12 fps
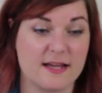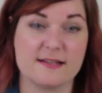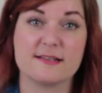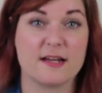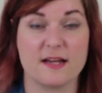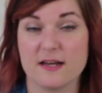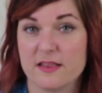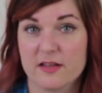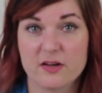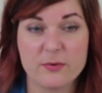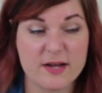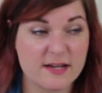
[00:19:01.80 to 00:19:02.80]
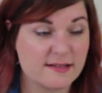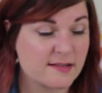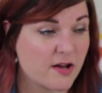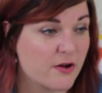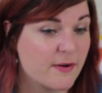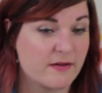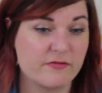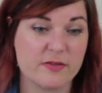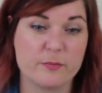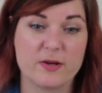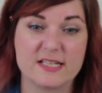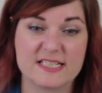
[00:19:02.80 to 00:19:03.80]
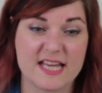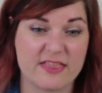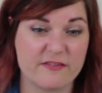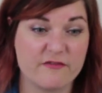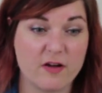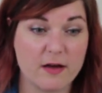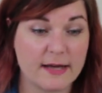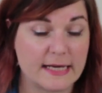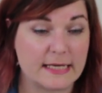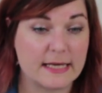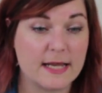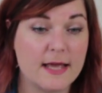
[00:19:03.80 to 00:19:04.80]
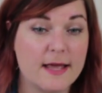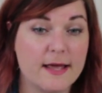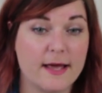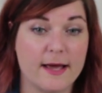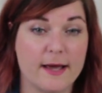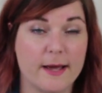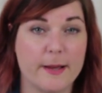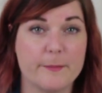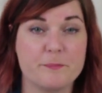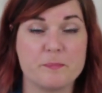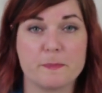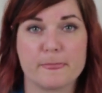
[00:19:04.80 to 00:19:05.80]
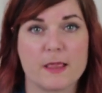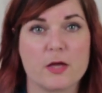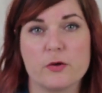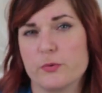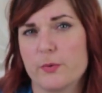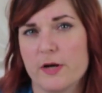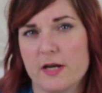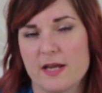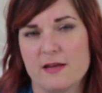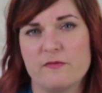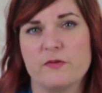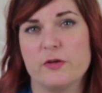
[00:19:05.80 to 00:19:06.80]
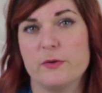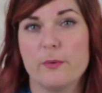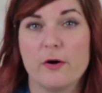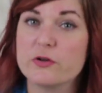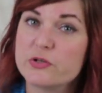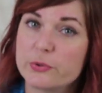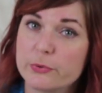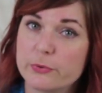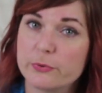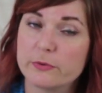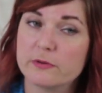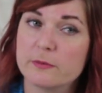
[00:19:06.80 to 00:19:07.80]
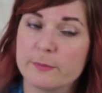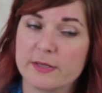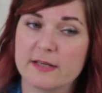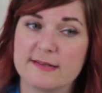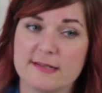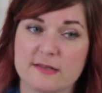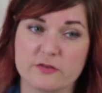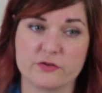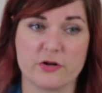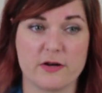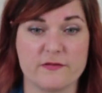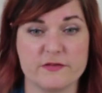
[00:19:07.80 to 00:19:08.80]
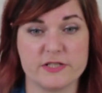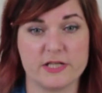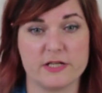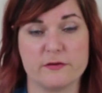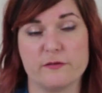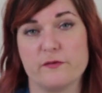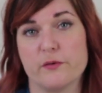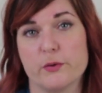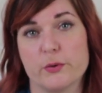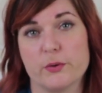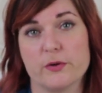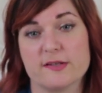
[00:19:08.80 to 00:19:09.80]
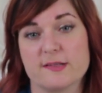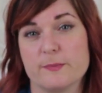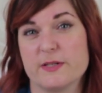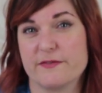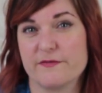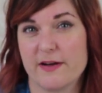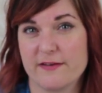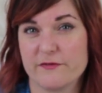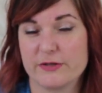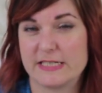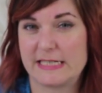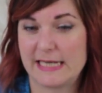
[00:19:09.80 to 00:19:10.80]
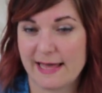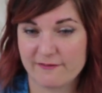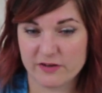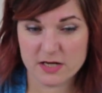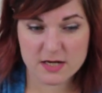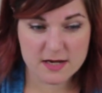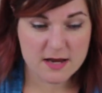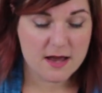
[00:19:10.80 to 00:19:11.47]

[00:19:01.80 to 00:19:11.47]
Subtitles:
It's another quick sew, everything went together fine. Good one if you are tall, because it's drafted for somebody of 5'11".